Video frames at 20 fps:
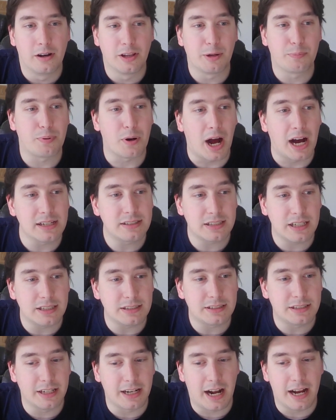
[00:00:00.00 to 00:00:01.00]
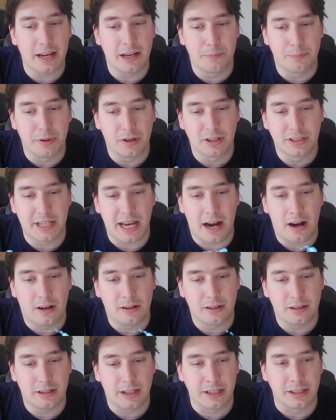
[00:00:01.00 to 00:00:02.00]
process that I had built
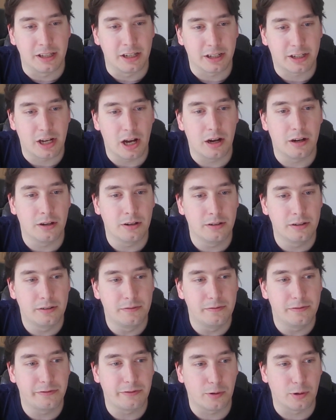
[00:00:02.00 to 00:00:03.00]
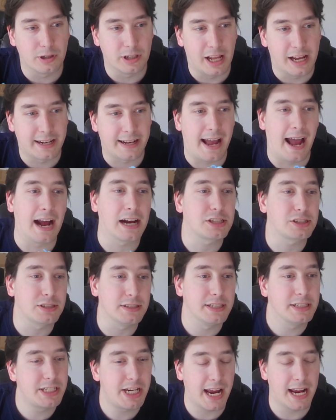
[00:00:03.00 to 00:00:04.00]
out in the code for, like,
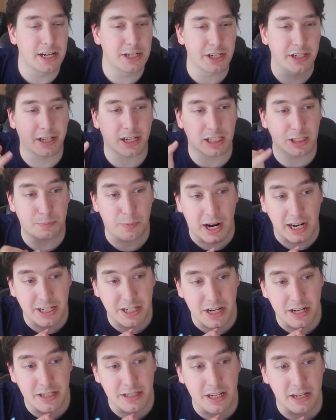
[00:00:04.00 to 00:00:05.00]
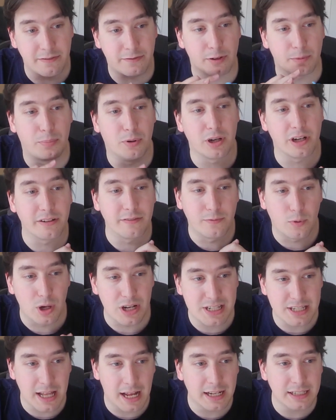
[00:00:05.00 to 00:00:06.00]
actually changing expressions and for putting
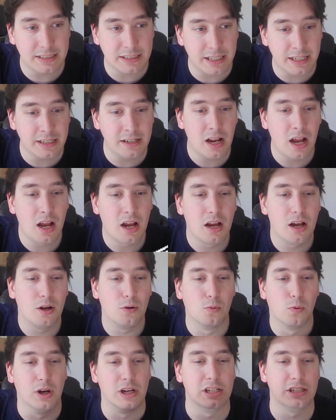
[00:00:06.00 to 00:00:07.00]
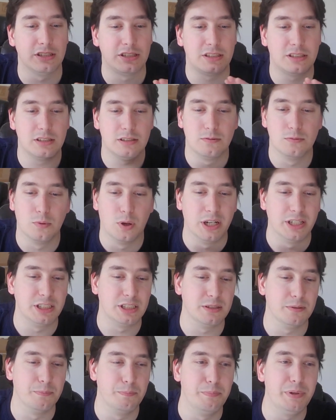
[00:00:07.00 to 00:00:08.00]
voice lines in was
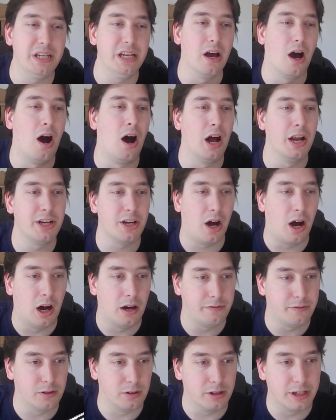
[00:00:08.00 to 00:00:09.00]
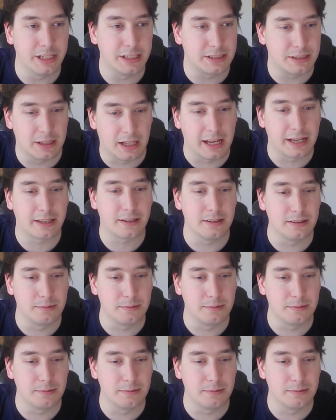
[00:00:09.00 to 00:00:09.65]
beyond awful. It's, like,